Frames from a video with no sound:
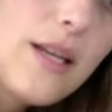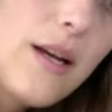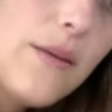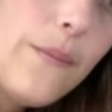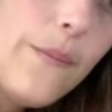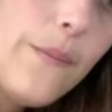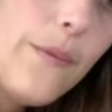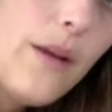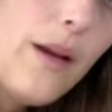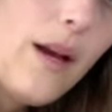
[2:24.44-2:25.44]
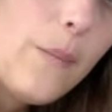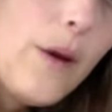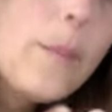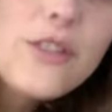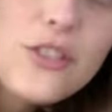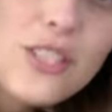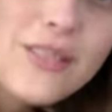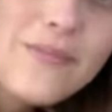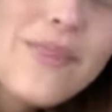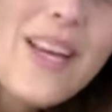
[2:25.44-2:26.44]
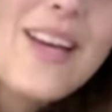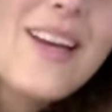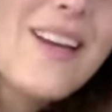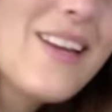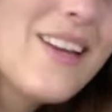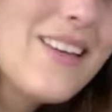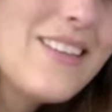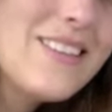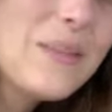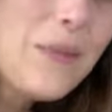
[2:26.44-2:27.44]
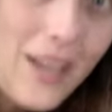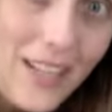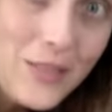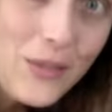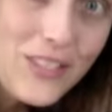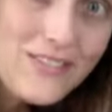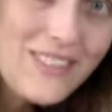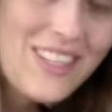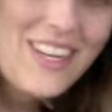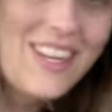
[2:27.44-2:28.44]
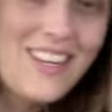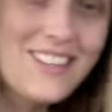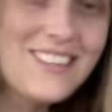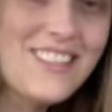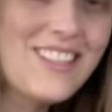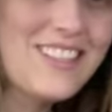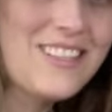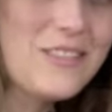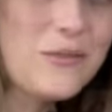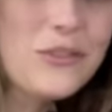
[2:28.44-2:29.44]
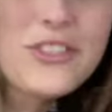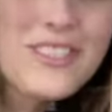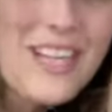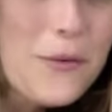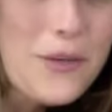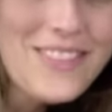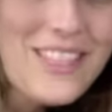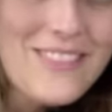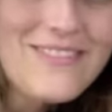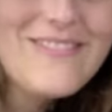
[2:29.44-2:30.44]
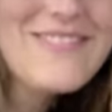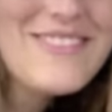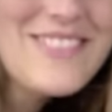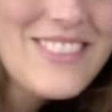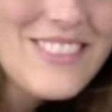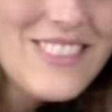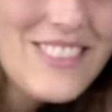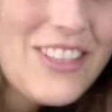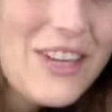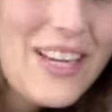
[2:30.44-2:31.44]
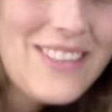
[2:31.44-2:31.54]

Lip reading: I'm not measuring, because I'm not an expert. And we'll just see how it works out. Okay.